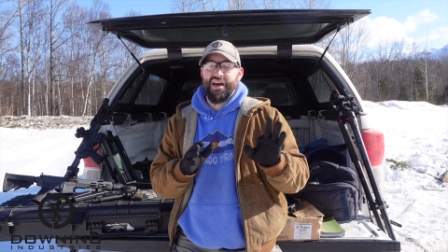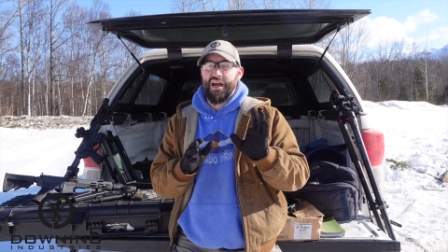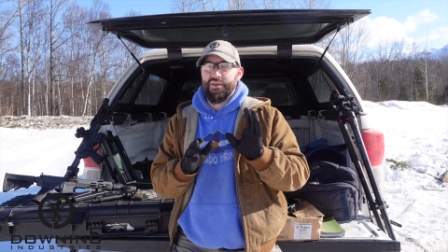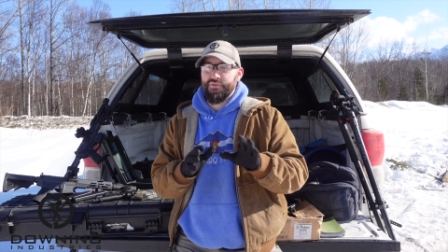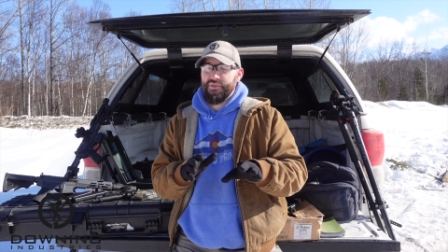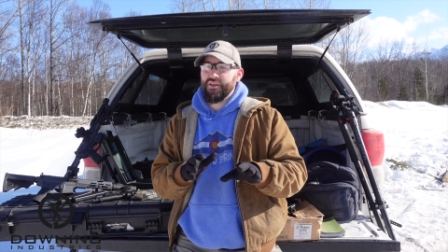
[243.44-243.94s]
I
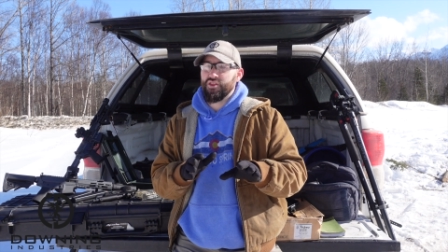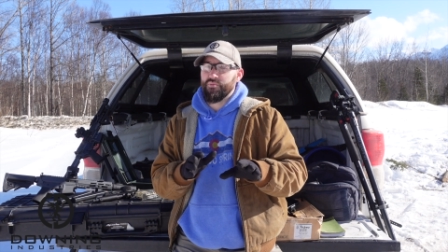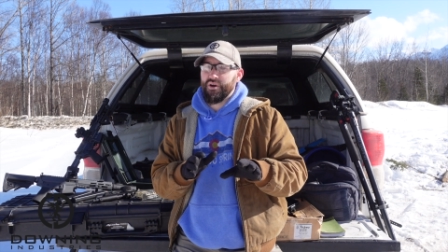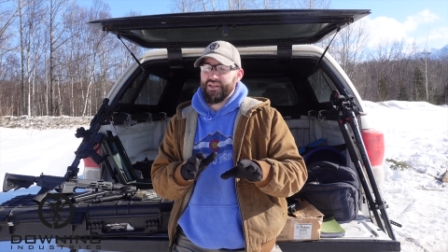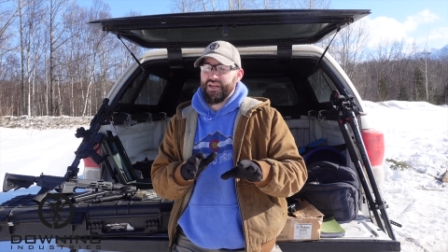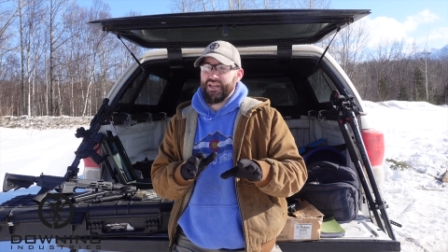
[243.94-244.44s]
think the
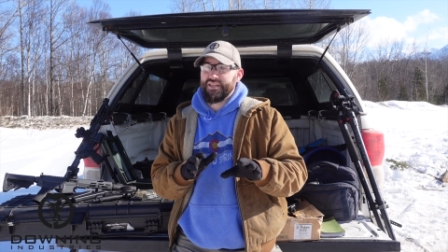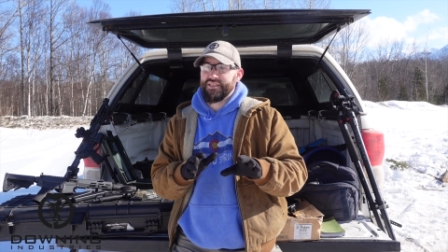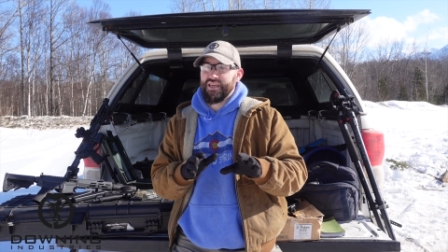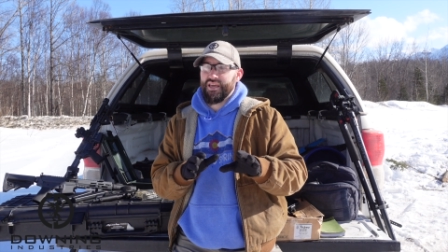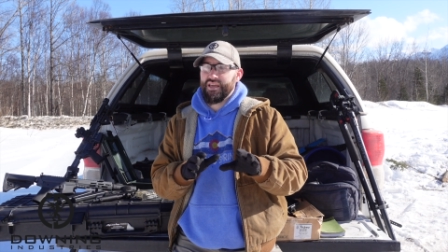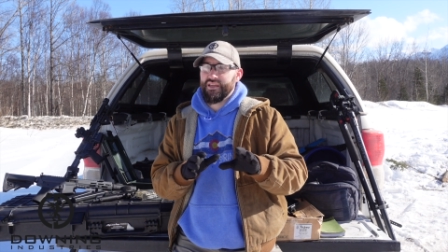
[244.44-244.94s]
Mod 9 SK
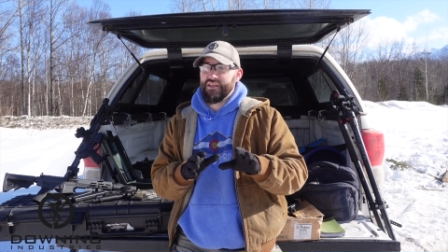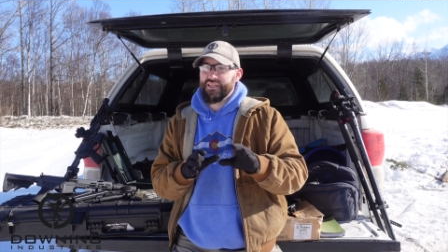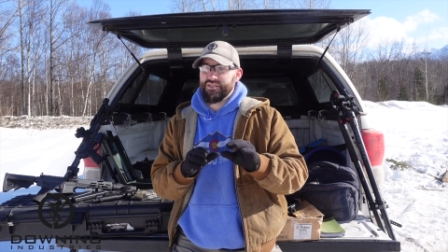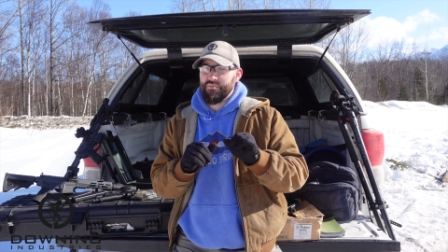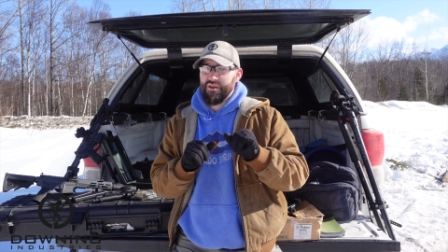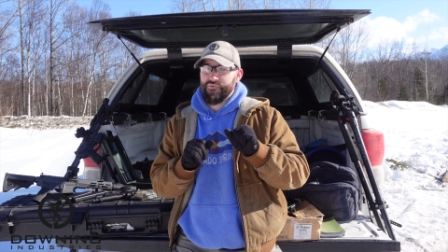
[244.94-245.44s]

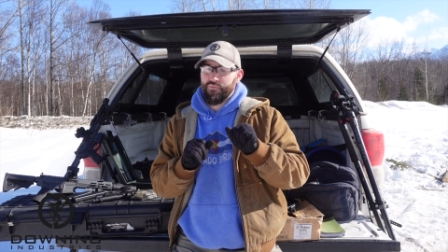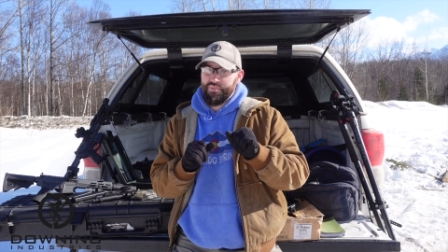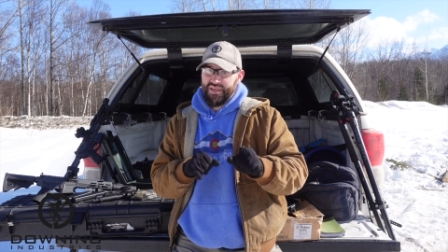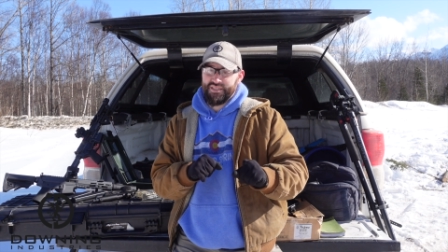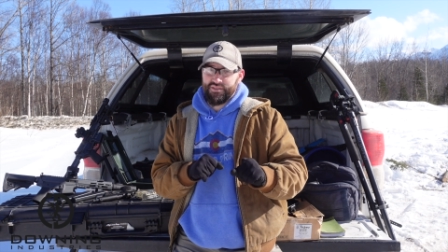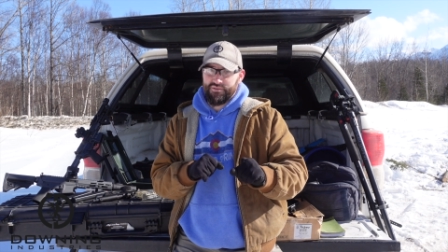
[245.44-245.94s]
is made for
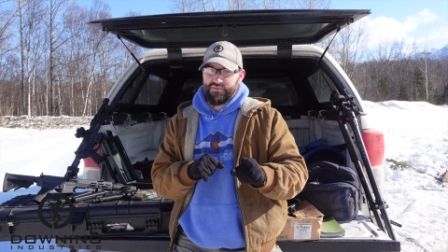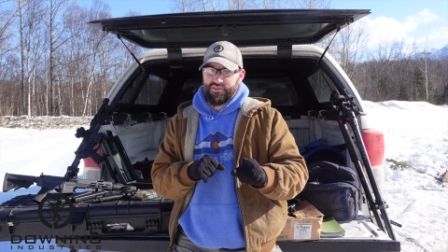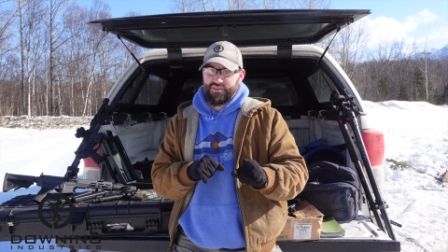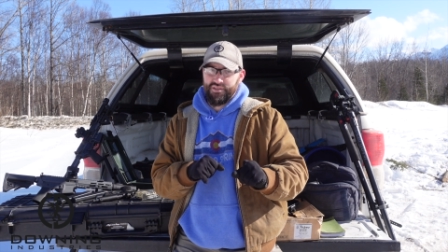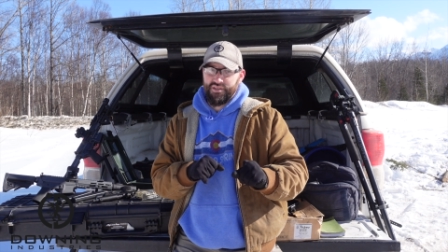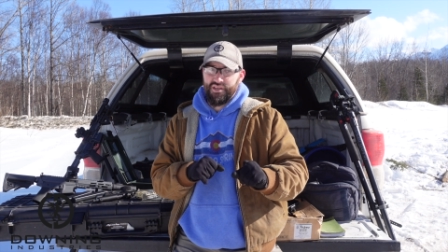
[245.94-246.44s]

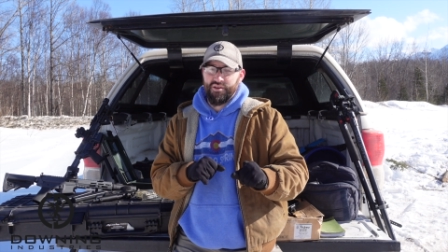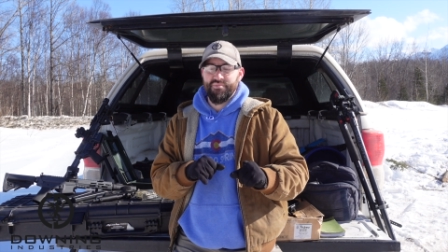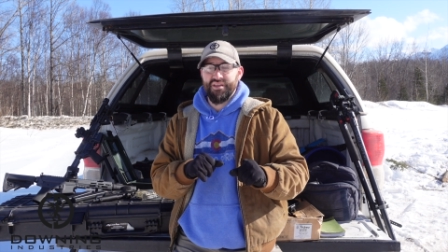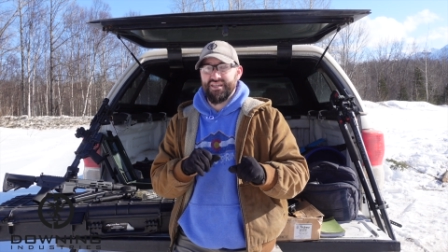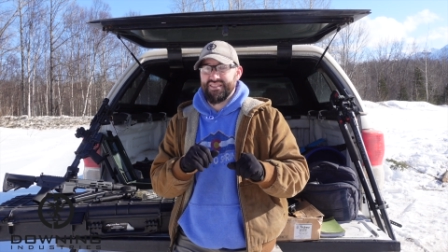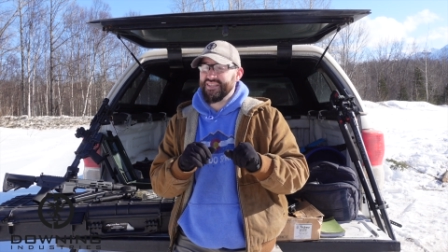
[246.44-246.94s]
pistols
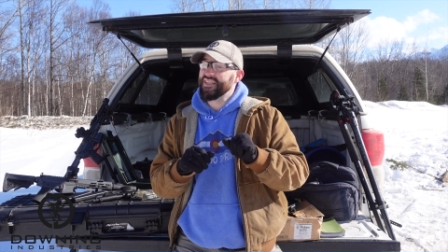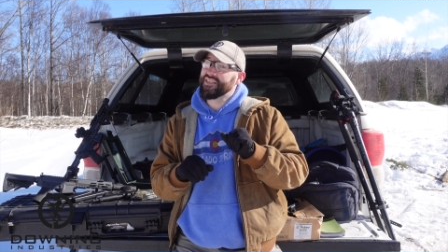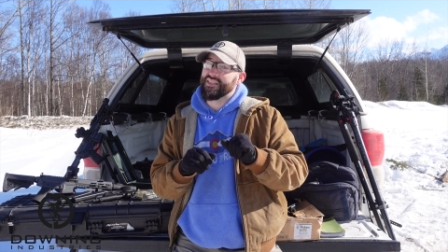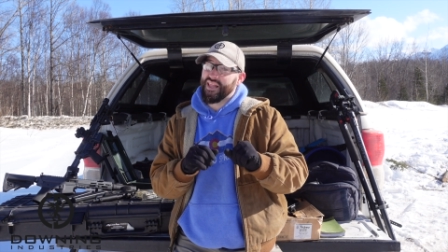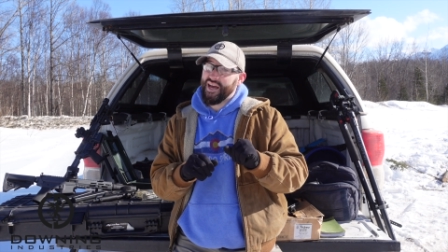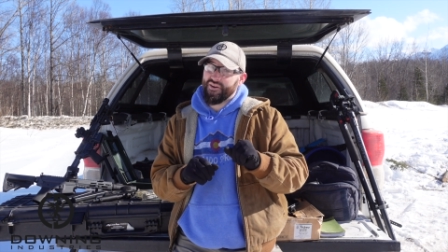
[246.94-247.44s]
because it is
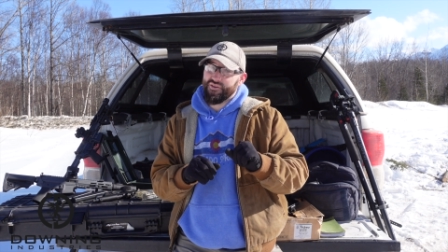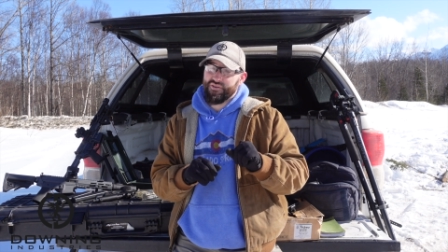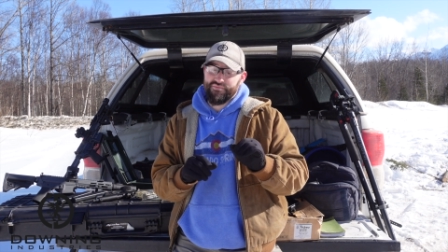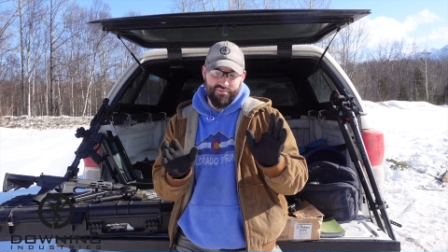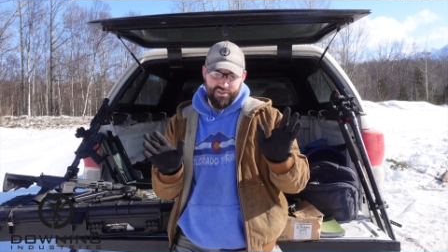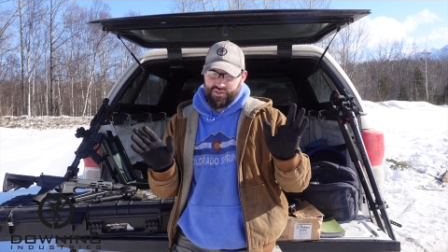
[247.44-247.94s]
louder.
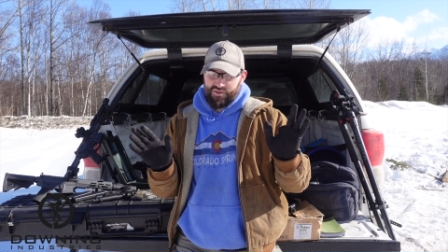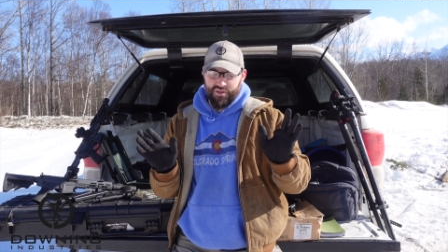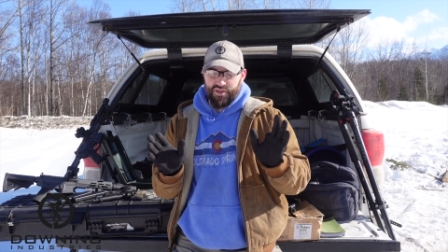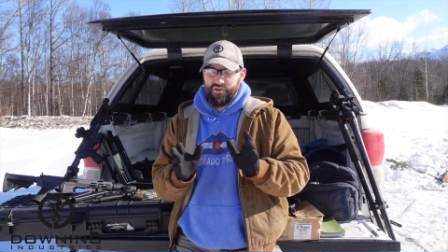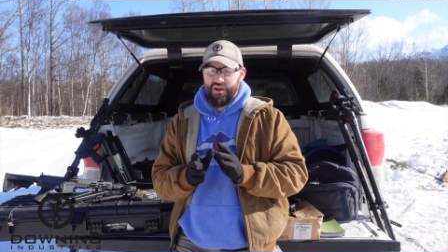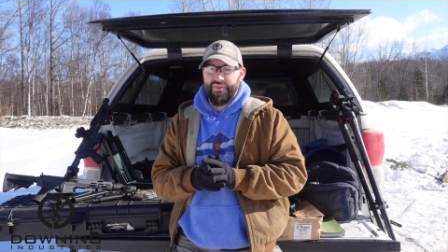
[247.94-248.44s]
There's no
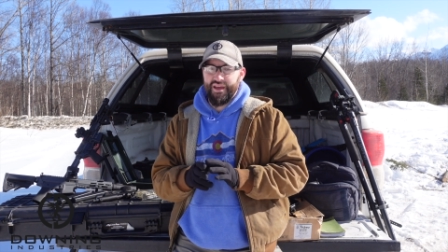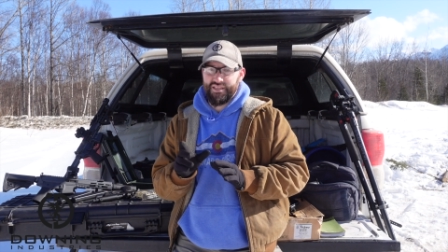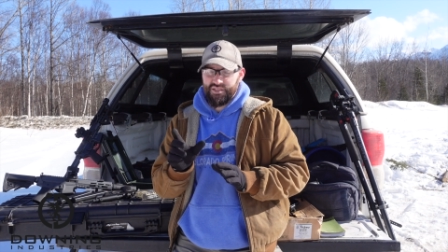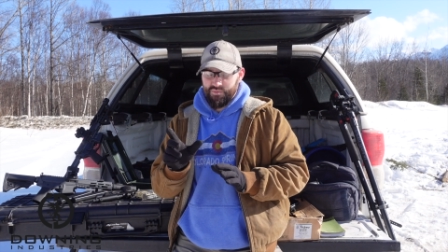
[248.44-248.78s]
getting around that. It's